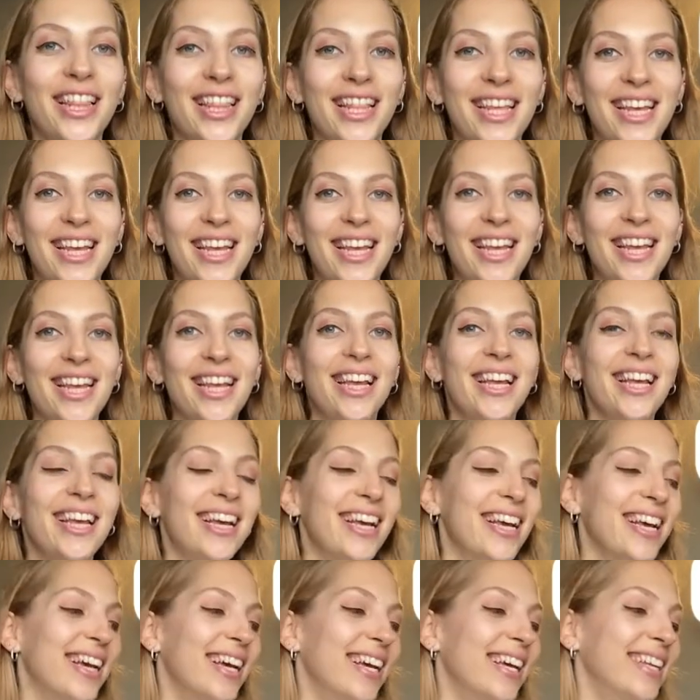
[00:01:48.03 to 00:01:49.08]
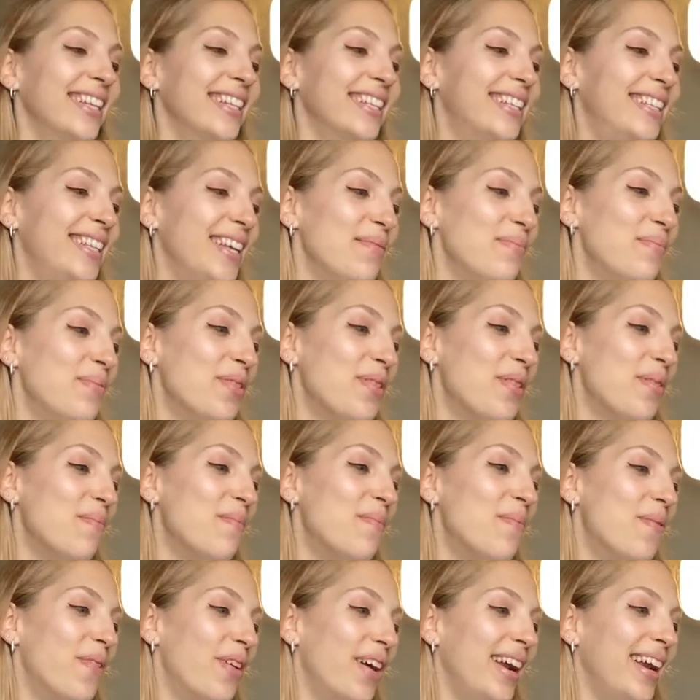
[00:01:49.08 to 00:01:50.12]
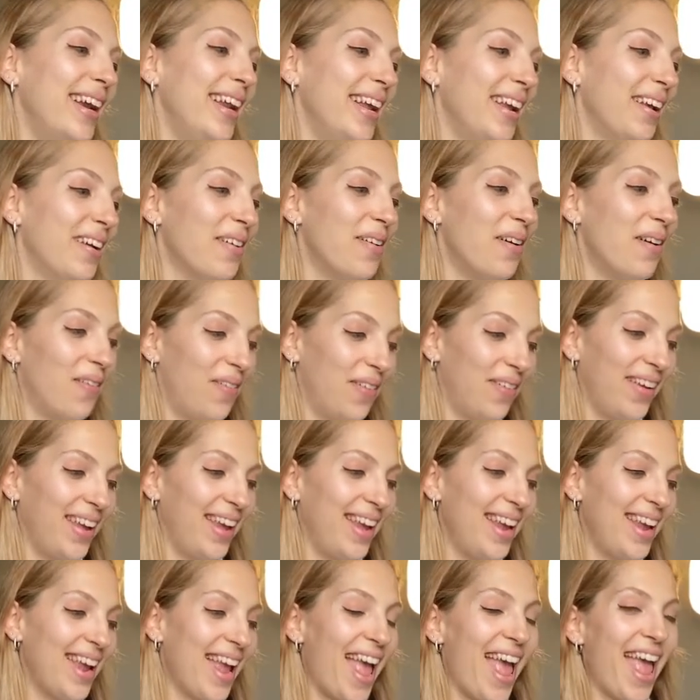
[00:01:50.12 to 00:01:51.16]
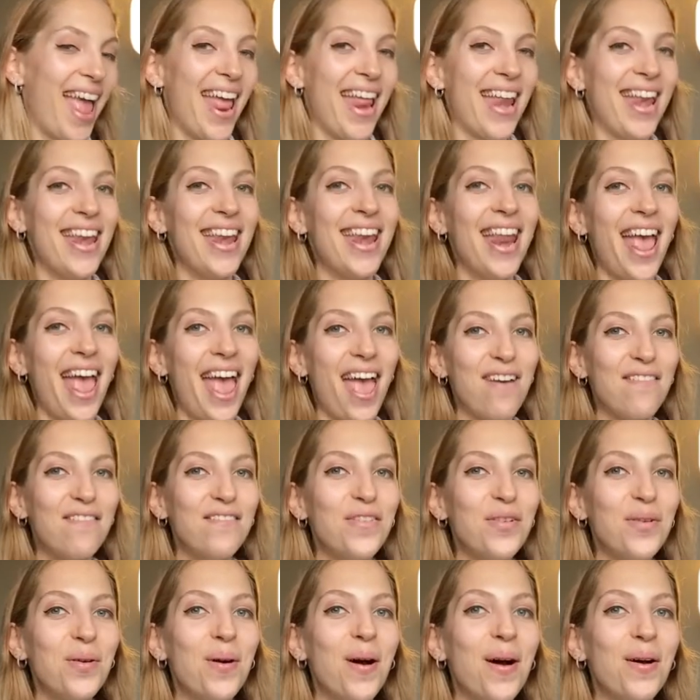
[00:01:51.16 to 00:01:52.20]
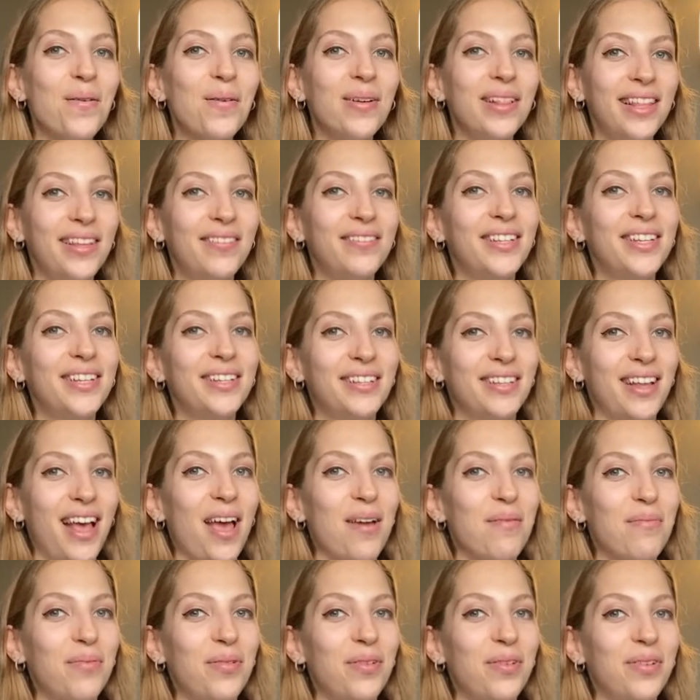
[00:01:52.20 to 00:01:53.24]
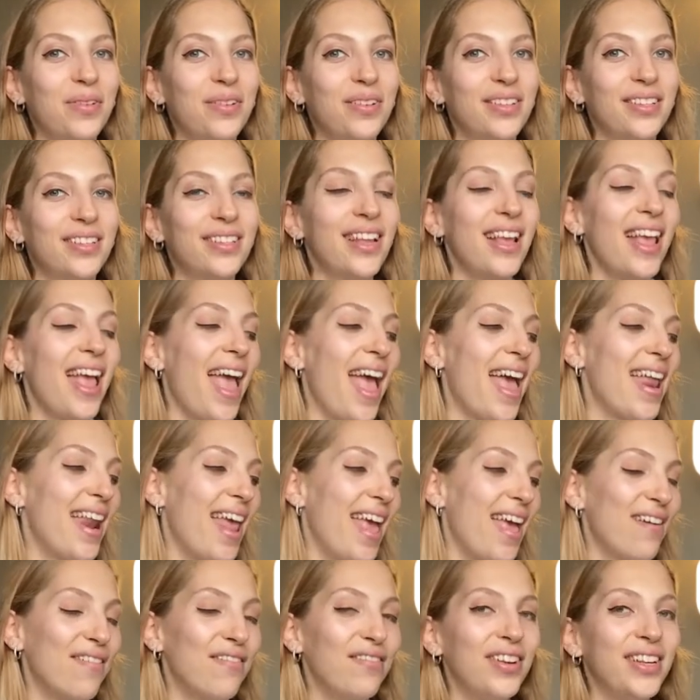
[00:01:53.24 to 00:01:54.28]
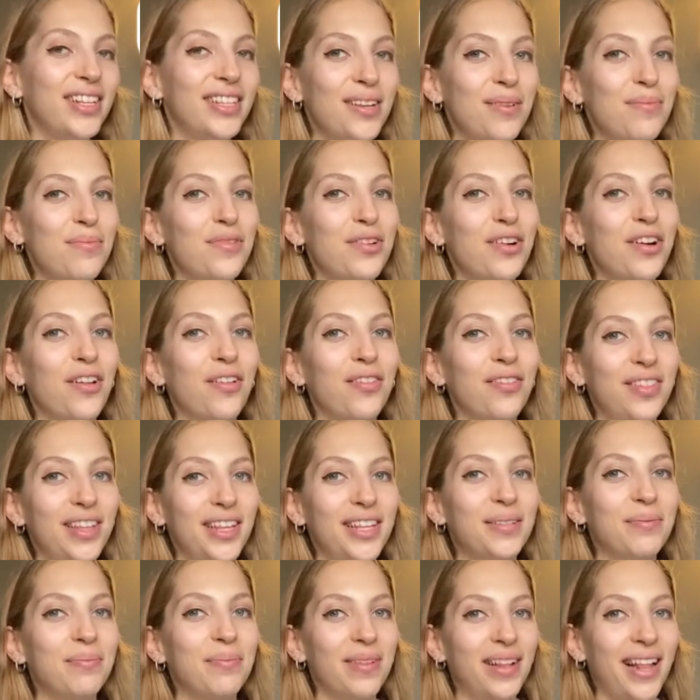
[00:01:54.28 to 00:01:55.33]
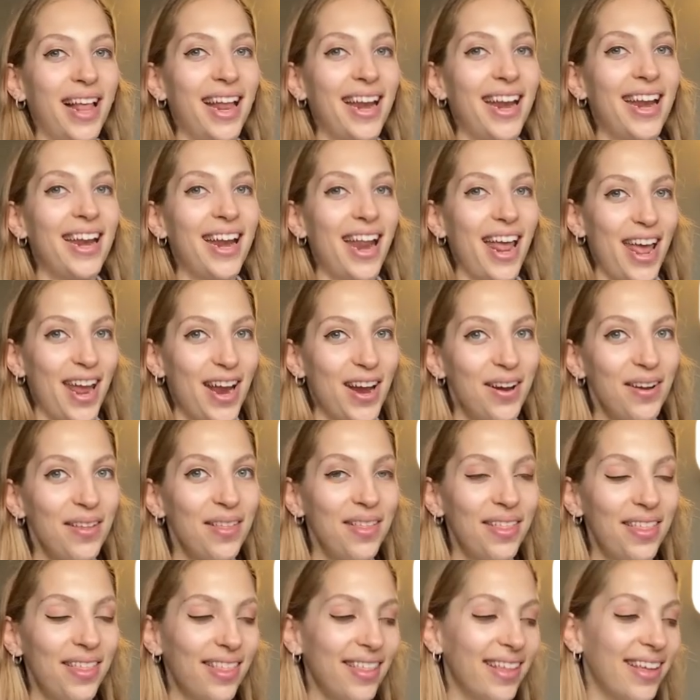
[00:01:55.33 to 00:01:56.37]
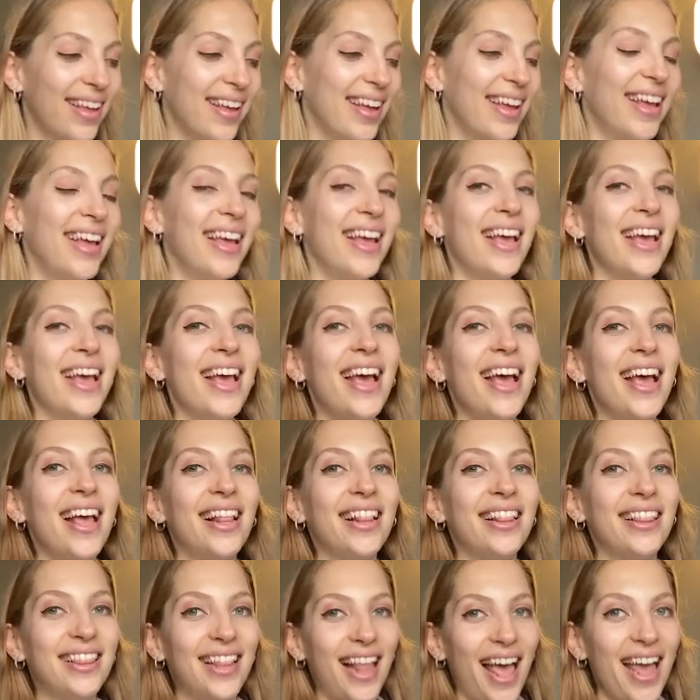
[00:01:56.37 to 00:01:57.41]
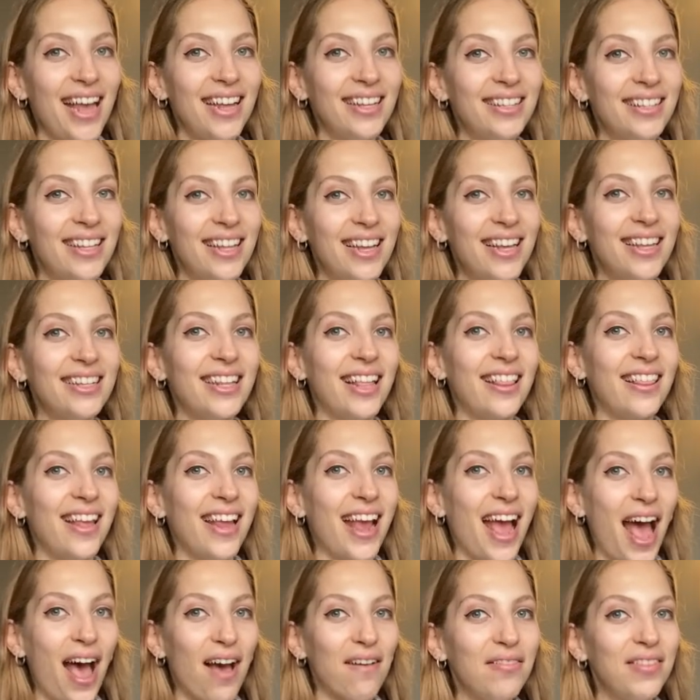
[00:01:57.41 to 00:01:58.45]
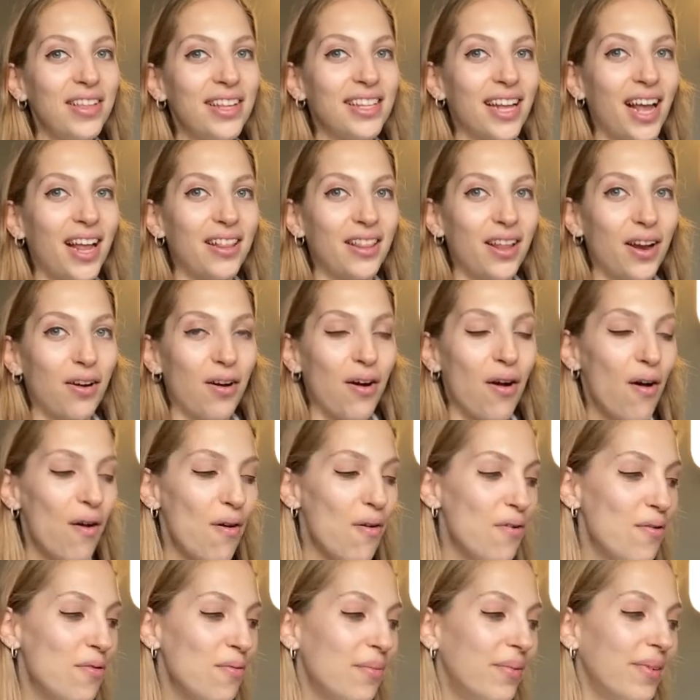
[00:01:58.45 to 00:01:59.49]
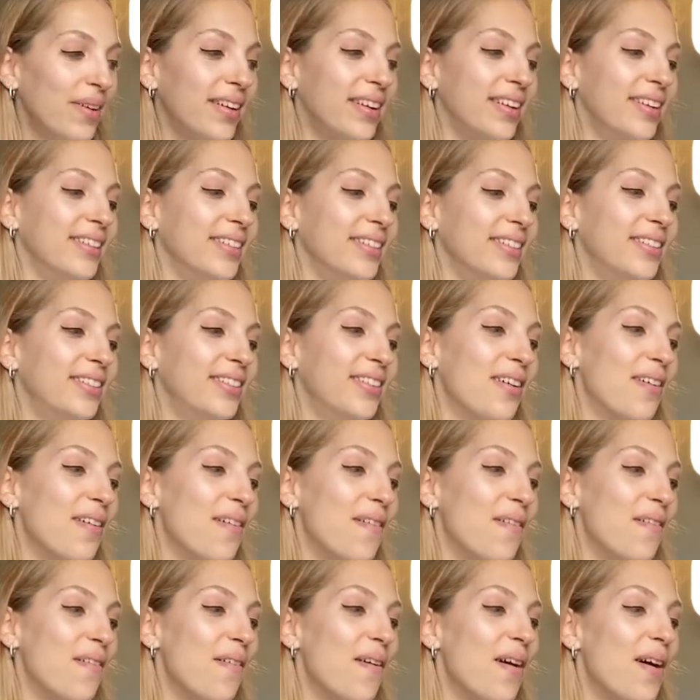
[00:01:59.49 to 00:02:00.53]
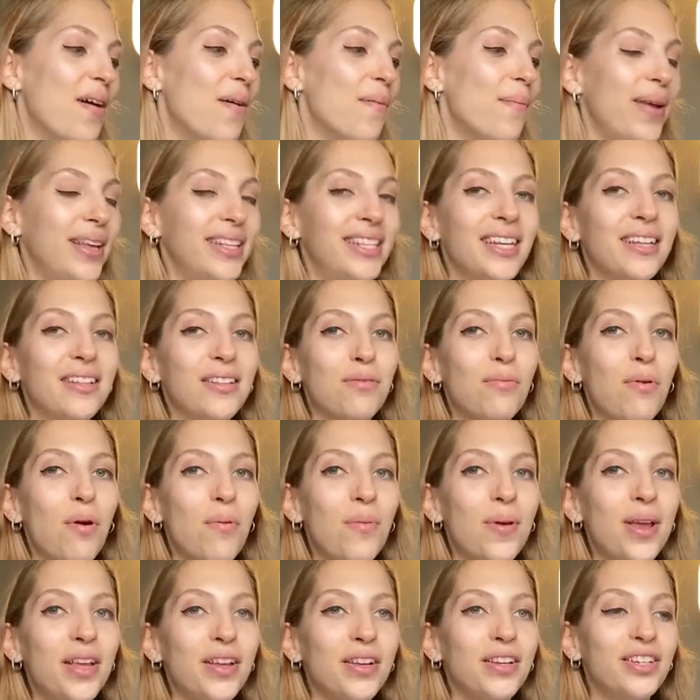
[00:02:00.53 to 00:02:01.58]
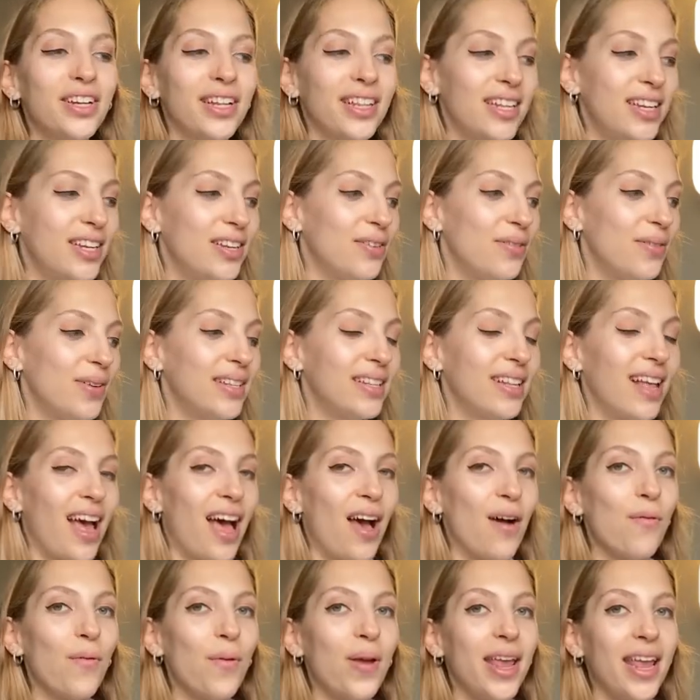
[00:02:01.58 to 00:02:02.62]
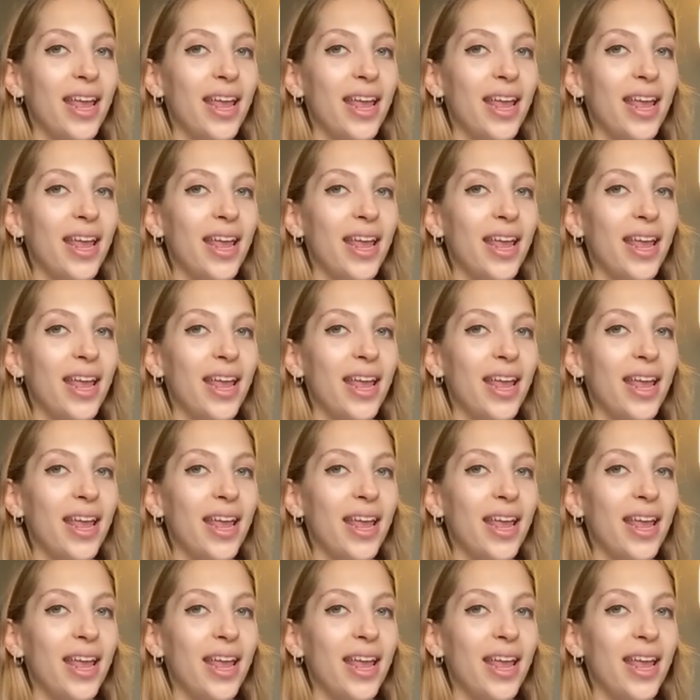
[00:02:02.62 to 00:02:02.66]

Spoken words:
the Cypriot morning coffee, and everyone who lives in Cyprus and every Cypriot on this planet Earth likes this and they have this at their home. So basically what we usually do is that we